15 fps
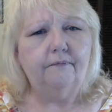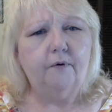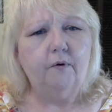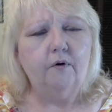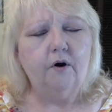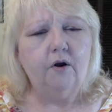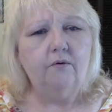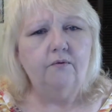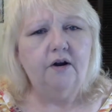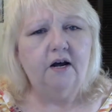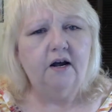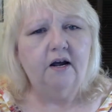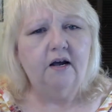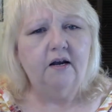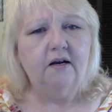
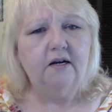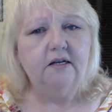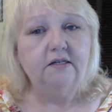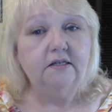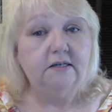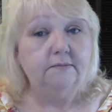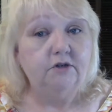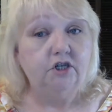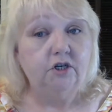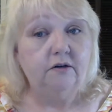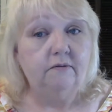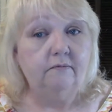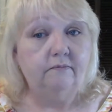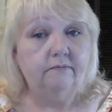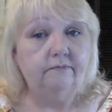409
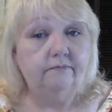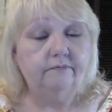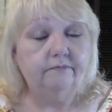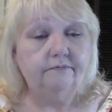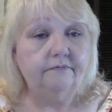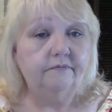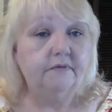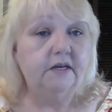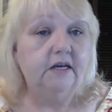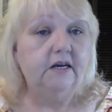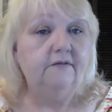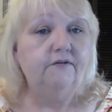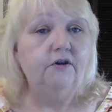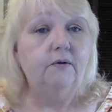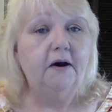exemption.
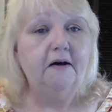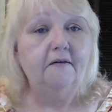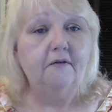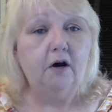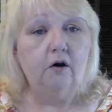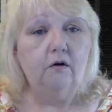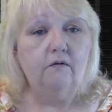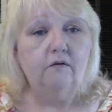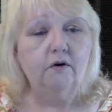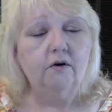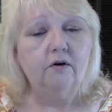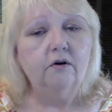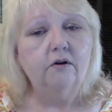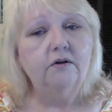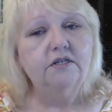If you have
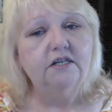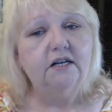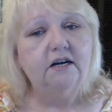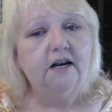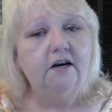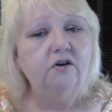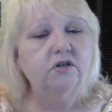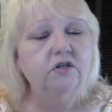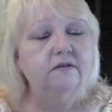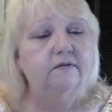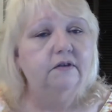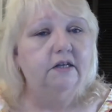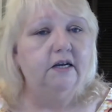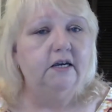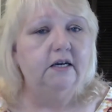over 10 acres
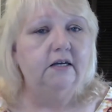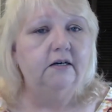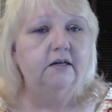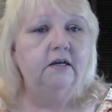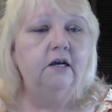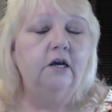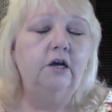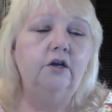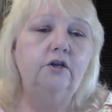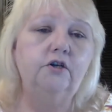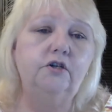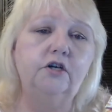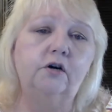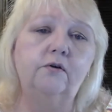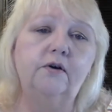of land,
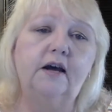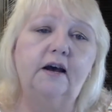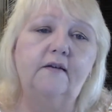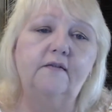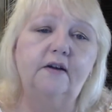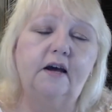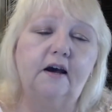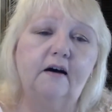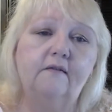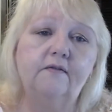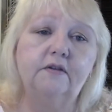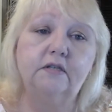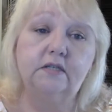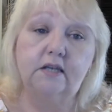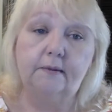you don't have to
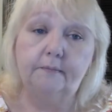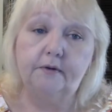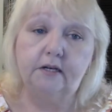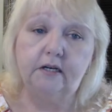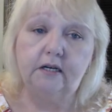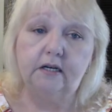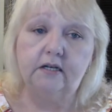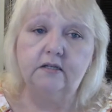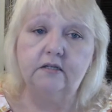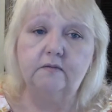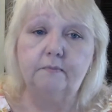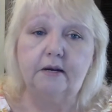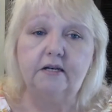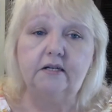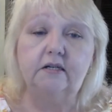have the septic
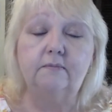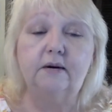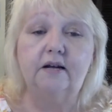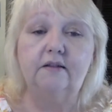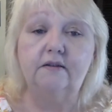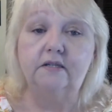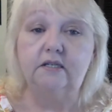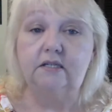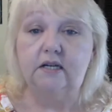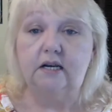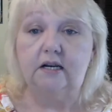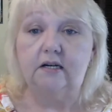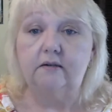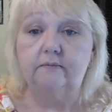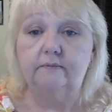inspected by the
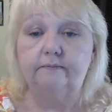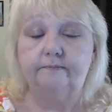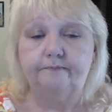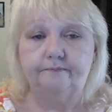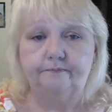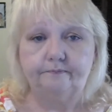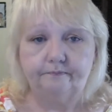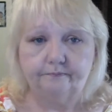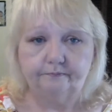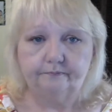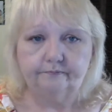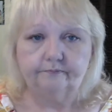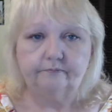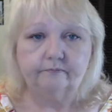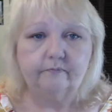state,
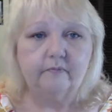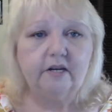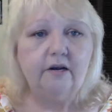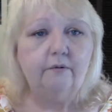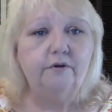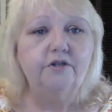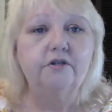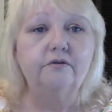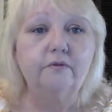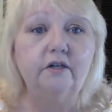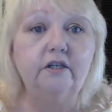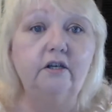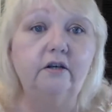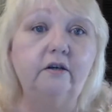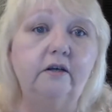which is
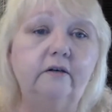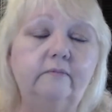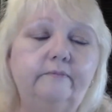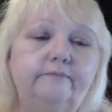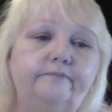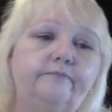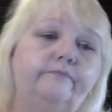really good.